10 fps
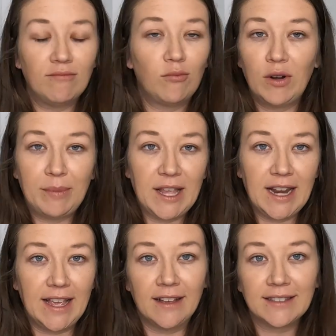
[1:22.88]

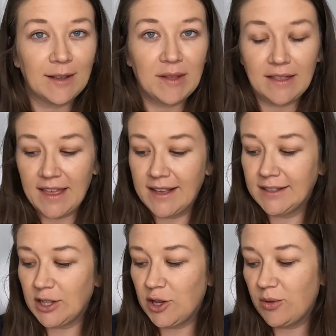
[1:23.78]
repeating some of the
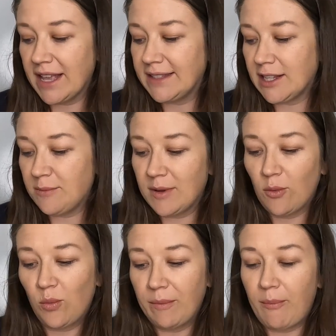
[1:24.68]
things so you get some
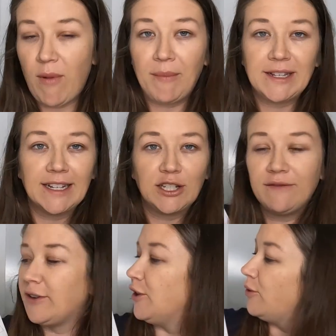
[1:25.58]

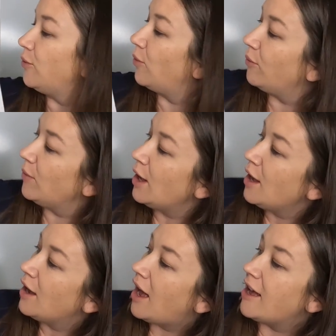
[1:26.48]
repetition for you,
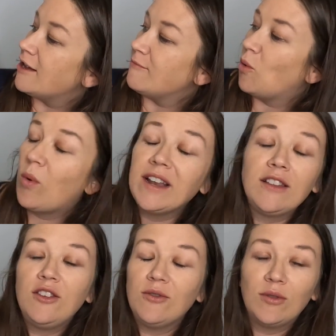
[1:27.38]

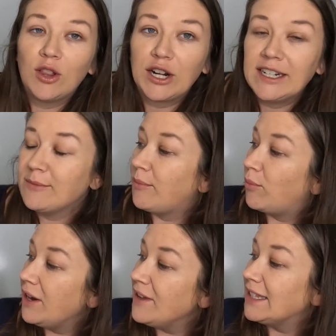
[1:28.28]
what you learned
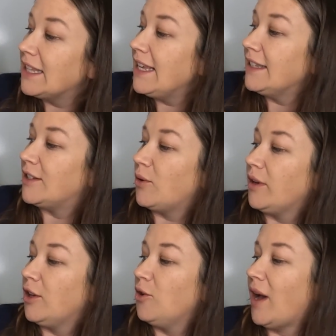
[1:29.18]
previously.
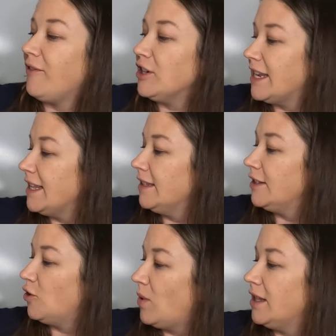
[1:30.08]
So you have your
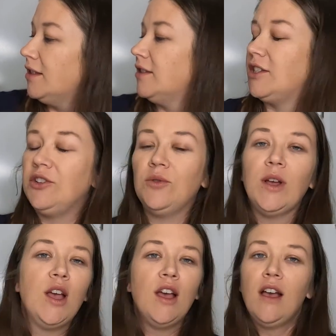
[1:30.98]
10s, your 1s, you